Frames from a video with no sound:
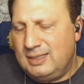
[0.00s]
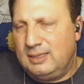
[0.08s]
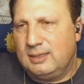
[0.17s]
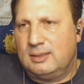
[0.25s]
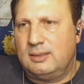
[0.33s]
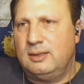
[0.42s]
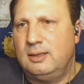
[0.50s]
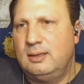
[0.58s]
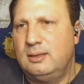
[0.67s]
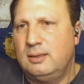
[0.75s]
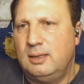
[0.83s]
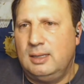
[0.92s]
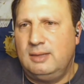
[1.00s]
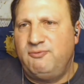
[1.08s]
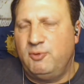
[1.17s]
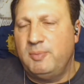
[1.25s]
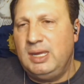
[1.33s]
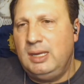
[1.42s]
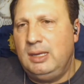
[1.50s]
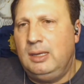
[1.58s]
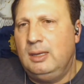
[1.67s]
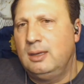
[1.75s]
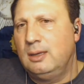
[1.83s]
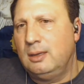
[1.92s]
I think it for
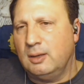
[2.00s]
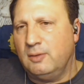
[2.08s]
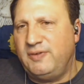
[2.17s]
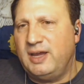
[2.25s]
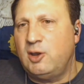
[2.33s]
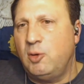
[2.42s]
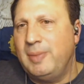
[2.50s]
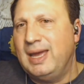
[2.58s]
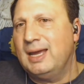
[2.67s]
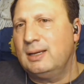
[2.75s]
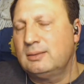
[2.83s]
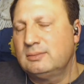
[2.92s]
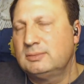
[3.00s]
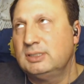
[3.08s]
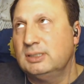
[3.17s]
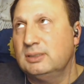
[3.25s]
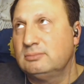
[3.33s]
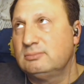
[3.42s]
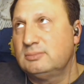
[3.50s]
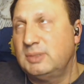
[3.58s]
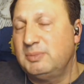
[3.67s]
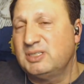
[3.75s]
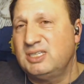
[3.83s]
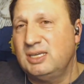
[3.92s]
me, if I go back to,
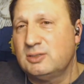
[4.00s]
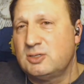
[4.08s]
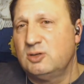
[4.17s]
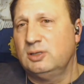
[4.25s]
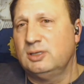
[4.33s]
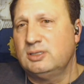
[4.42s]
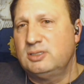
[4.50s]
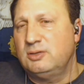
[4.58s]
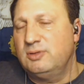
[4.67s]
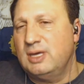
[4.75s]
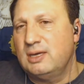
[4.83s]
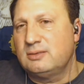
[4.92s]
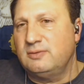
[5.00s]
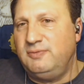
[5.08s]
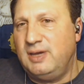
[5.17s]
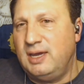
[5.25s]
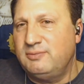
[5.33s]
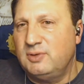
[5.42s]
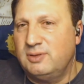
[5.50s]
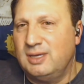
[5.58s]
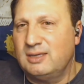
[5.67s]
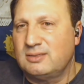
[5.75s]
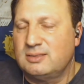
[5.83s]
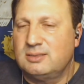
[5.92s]
I'm going to say as early as 2005,
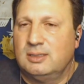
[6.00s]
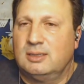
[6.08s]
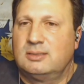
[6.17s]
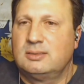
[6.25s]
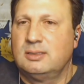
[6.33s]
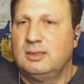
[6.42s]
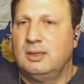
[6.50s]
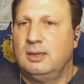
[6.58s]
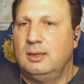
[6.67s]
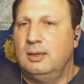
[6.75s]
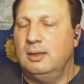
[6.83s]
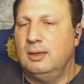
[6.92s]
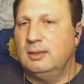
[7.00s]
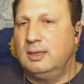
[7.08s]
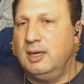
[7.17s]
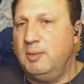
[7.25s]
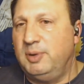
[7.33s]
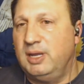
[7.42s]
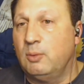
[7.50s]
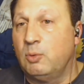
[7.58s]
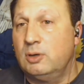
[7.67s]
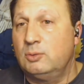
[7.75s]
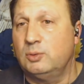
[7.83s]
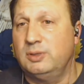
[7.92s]
2006, the company I
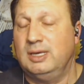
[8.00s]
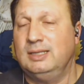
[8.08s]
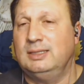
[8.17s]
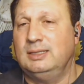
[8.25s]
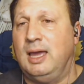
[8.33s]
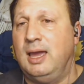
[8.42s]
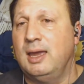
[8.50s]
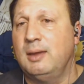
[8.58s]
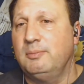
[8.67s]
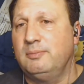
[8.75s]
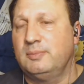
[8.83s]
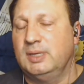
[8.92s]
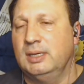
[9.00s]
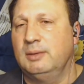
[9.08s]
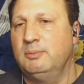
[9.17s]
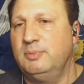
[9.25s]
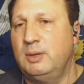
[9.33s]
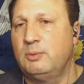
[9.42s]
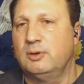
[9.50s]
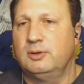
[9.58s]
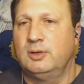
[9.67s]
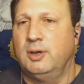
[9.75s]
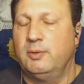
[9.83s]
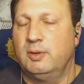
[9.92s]
worked with at the time, they were
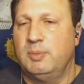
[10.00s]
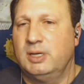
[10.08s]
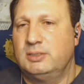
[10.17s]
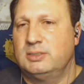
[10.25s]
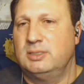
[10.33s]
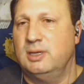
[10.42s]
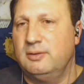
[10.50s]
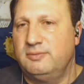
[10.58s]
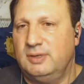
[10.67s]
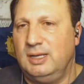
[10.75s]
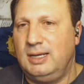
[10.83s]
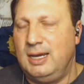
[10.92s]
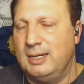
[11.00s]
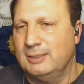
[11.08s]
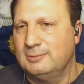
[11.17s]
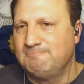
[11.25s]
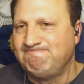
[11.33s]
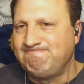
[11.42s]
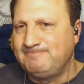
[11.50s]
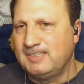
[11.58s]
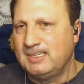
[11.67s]
undergoing a bunch of stuff. And I kind of